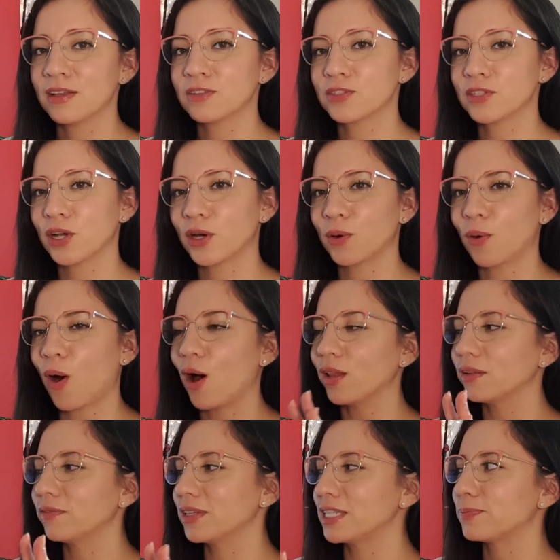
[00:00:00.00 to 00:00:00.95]
So
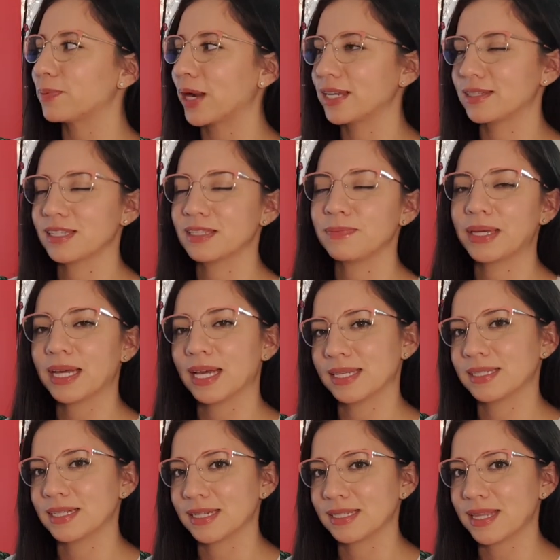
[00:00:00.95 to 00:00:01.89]
all of these prices,
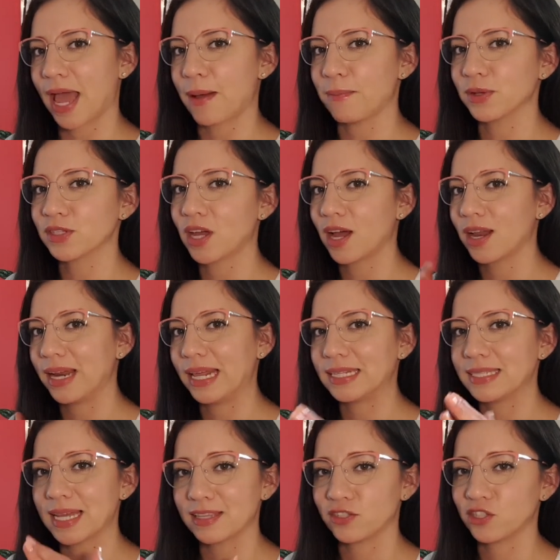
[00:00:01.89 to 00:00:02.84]
because it is Amazon,
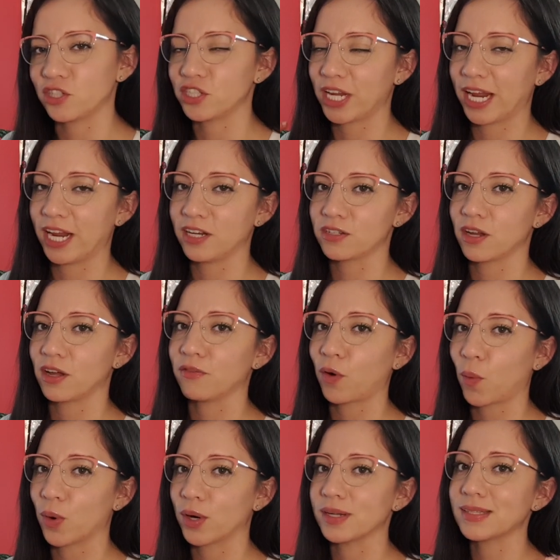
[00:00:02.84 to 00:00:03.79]
it tends to change a
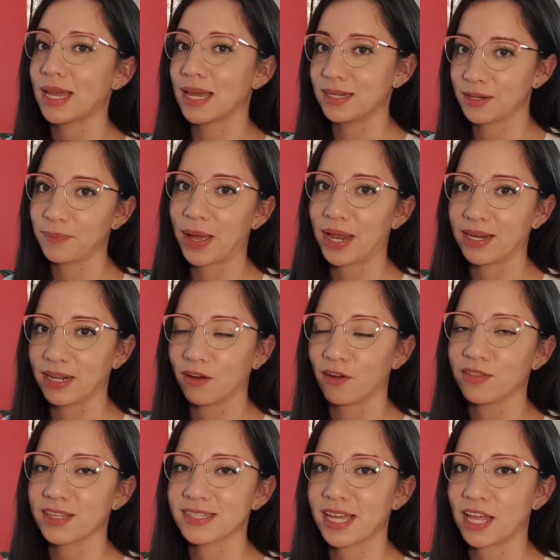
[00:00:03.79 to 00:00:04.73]
of course, and depending
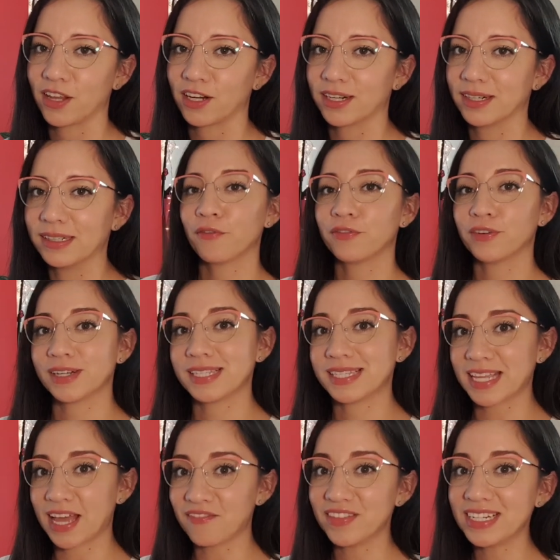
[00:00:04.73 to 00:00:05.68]
on the seller. For
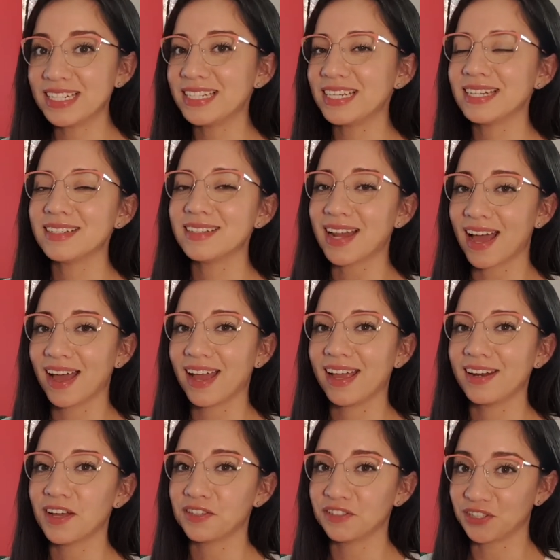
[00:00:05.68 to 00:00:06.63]

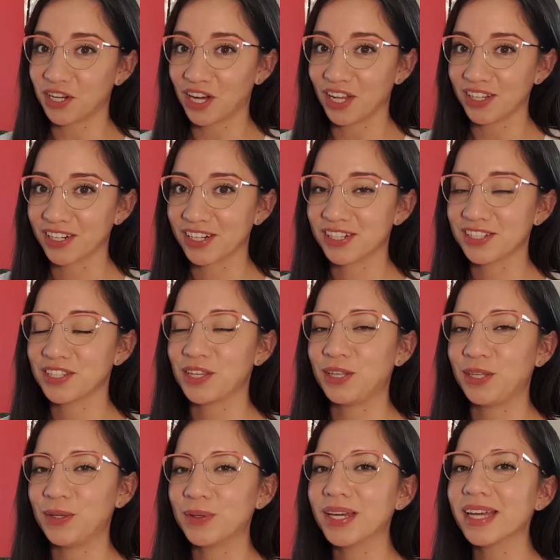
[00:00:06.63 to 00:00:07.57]
seventy-nine dollars,
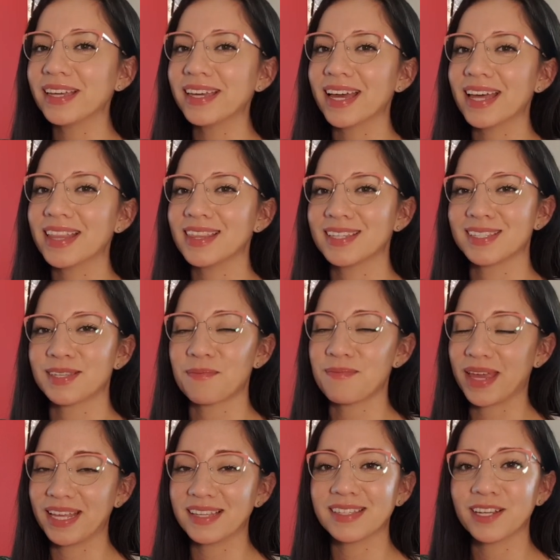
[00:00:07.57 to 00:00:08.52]
you can get this
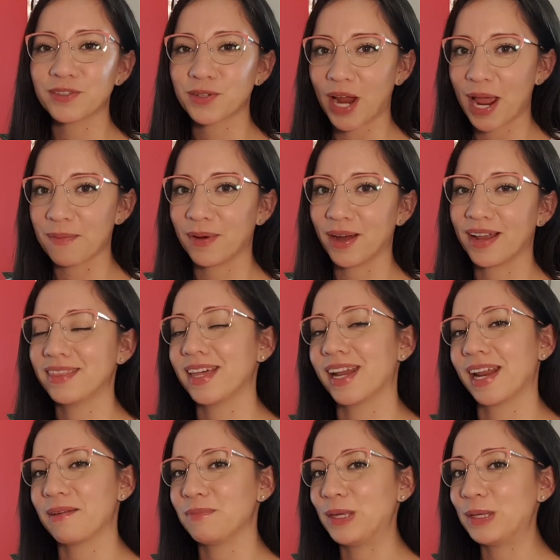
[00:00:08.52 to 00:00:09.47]
amazing tripod
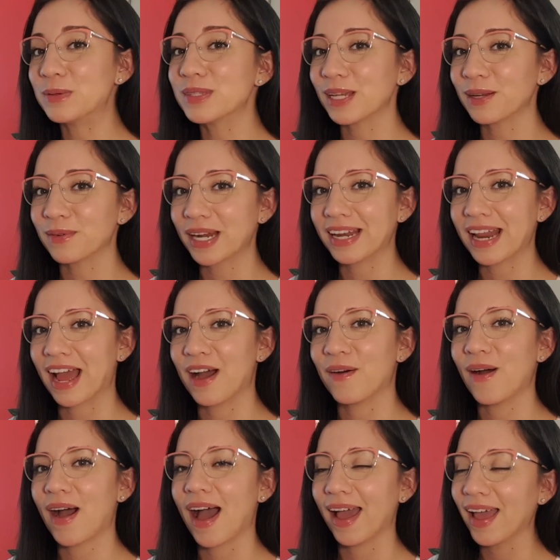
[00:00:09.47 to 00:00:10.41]
that I'm using right
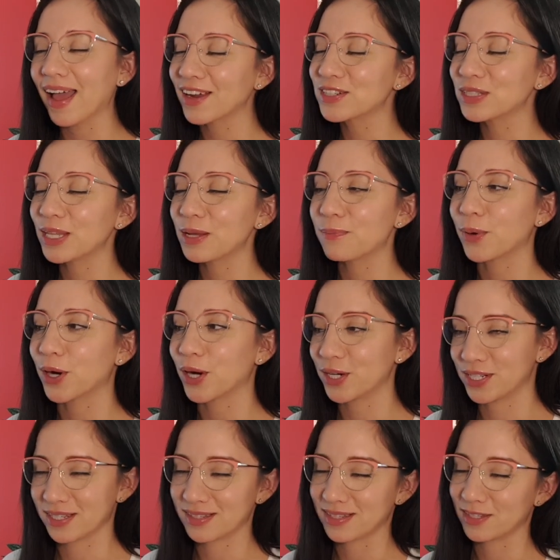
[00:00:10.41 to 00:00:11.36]
now. I actually
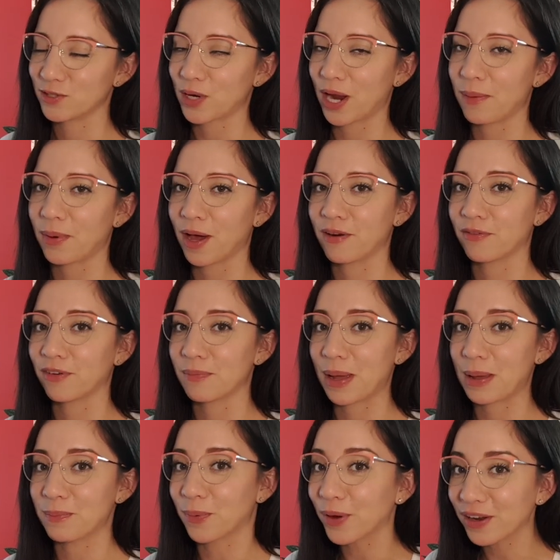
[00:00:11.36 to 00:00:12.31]
purchased this tripod for
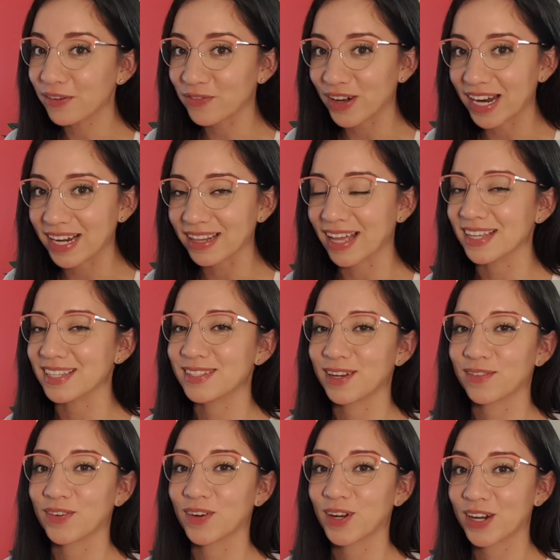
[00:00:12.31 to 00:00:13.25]
my boyfriend last
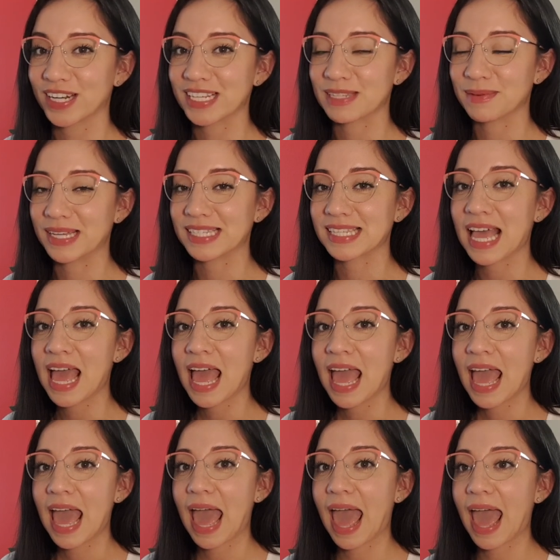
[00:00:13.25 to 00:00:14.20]
year for Christmas,
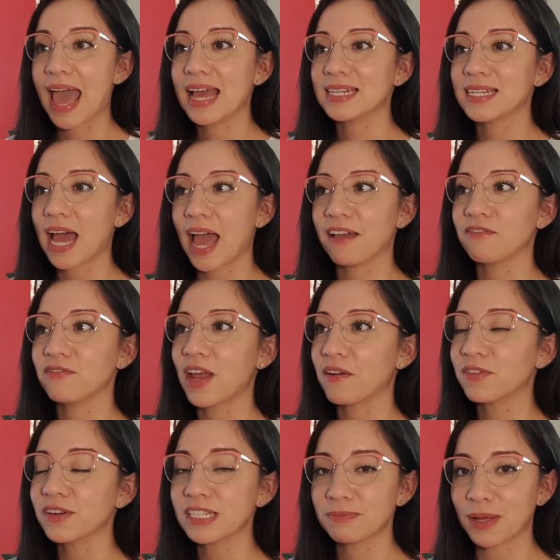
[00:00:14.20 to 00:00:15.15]
and I've
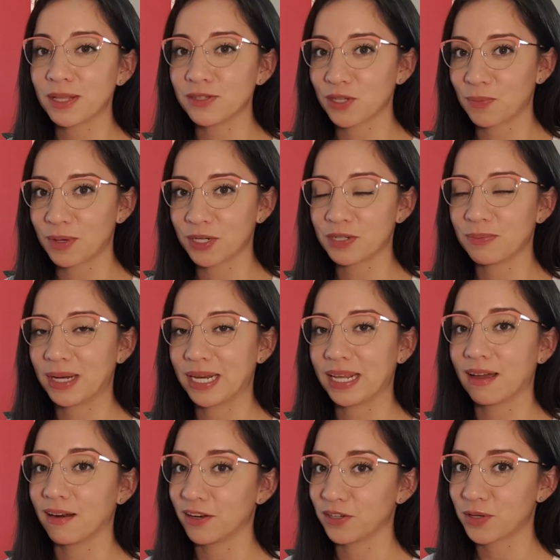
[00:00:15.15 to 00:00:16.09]
never spent so much
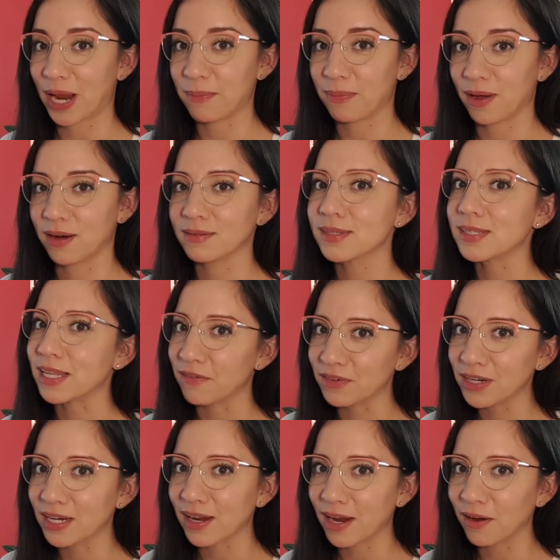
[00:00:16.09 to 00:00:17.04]
money on a tripod.
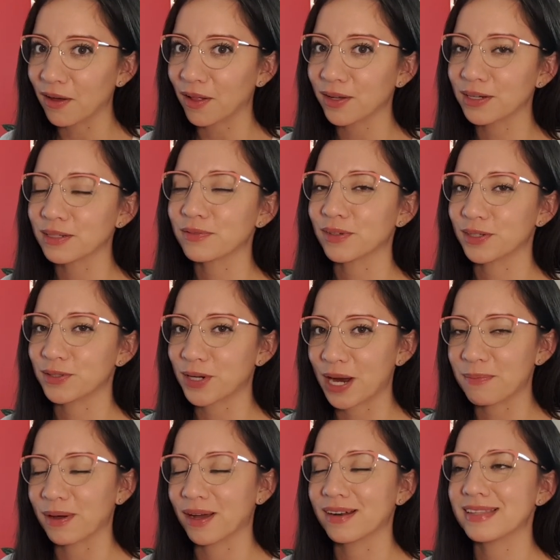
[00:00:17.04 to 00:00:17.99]
seventy-nine dollars for a
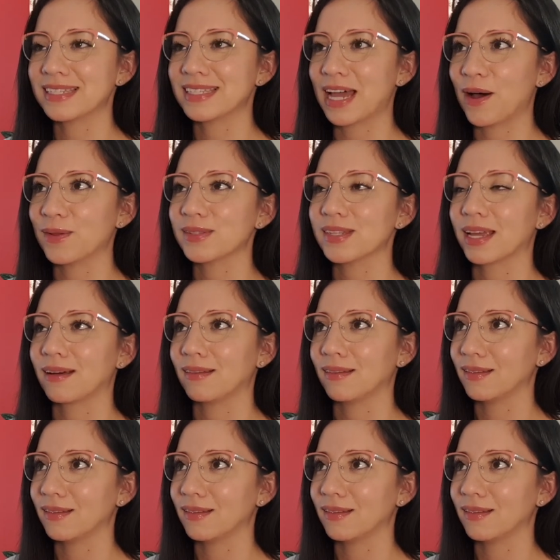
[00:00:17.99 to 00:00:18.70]
tripod sounds like a